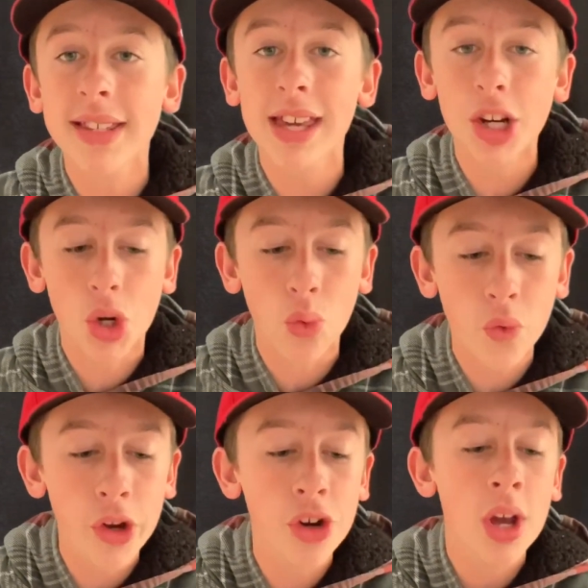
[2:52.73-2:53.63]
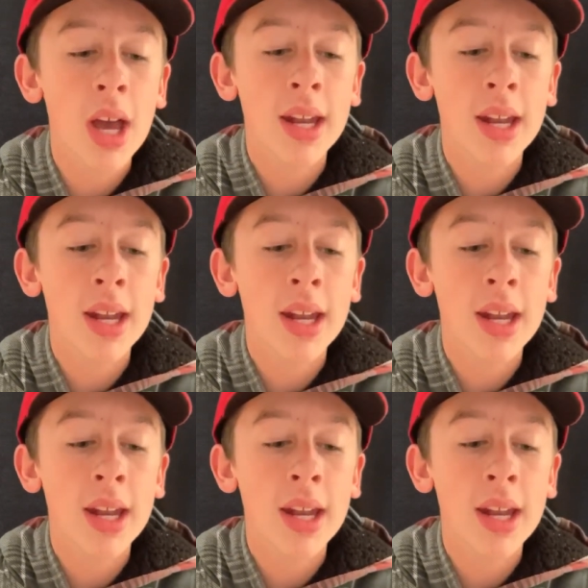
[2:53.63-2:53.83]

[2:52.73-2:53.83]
he had a career